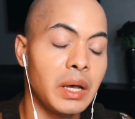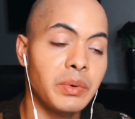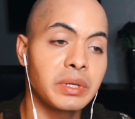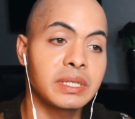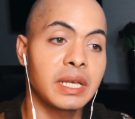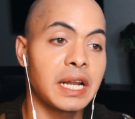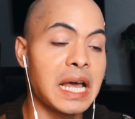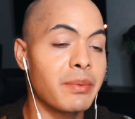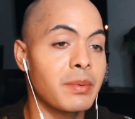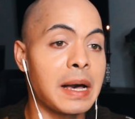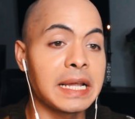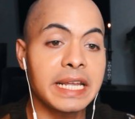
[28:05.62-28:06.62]
I would have said an
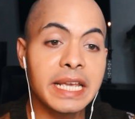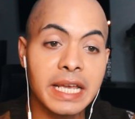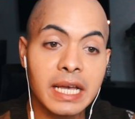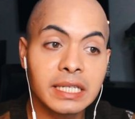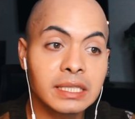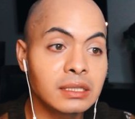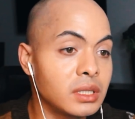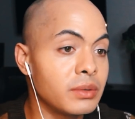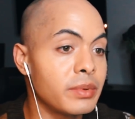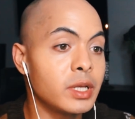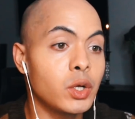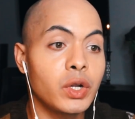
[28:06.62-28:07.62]
Ave Maria,
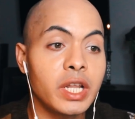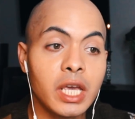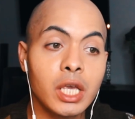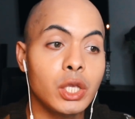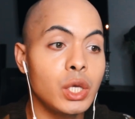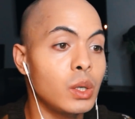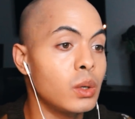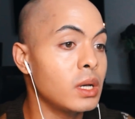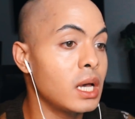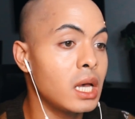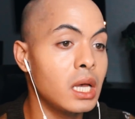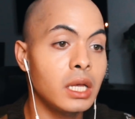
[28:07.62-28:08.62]
Divino Niño,
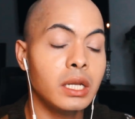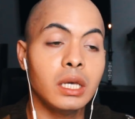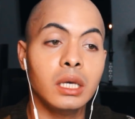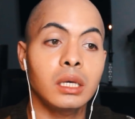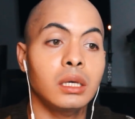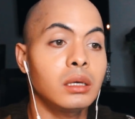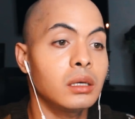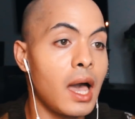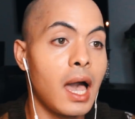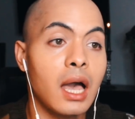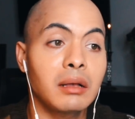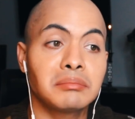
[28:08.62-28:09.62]
honey.
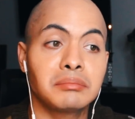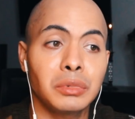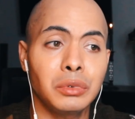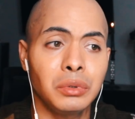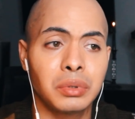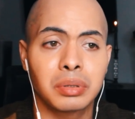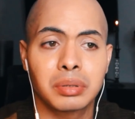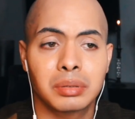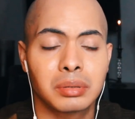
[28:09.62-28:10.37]
Ooh.